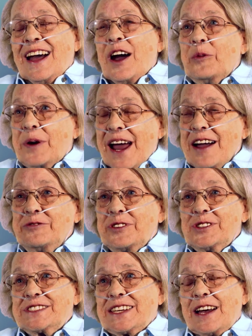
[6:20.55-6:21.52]
when I
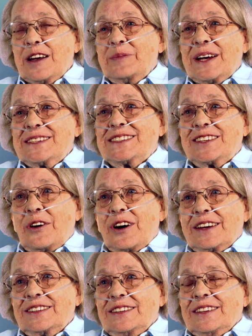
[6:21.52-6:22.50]
first came, I
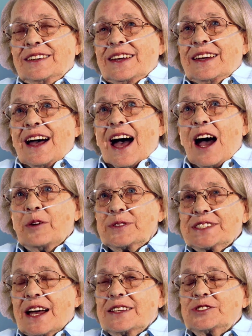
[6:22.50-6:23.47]
thought I
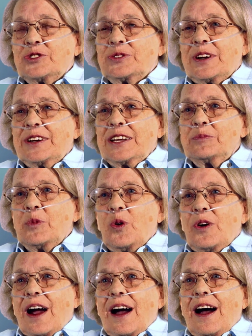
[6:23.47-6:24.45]
was concentrating
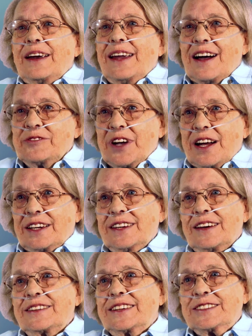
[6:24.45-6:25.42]
more on I've got
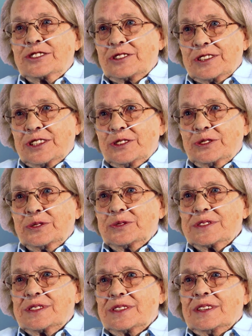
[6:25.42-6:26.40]
nothing to
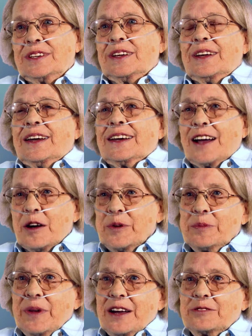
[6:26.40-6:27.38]
lose.
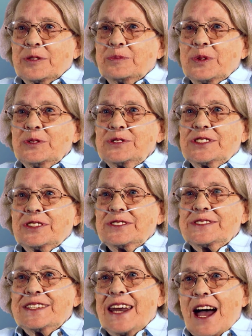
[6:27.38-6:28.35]
Coming back for
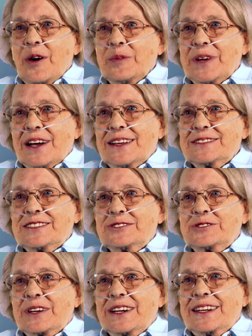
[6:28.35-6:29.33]
boosters, now I'm
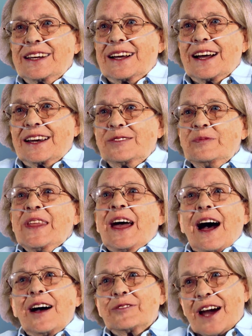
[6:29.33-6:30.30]
concentrating on
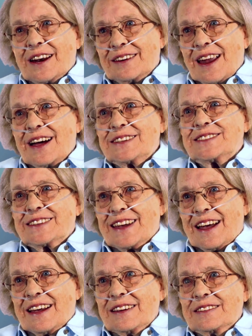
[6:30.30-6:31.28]
I've got a lot to
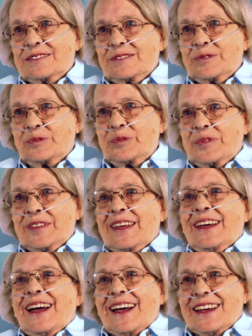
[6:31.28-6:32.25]
gain.
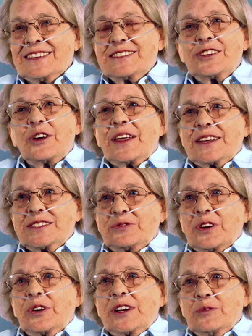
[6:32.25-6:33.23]
And so that's
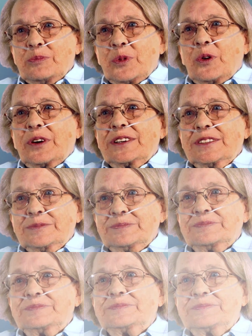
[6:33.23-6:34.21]
very
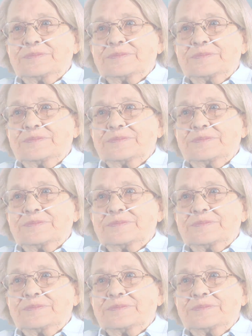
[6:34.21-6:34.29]
important.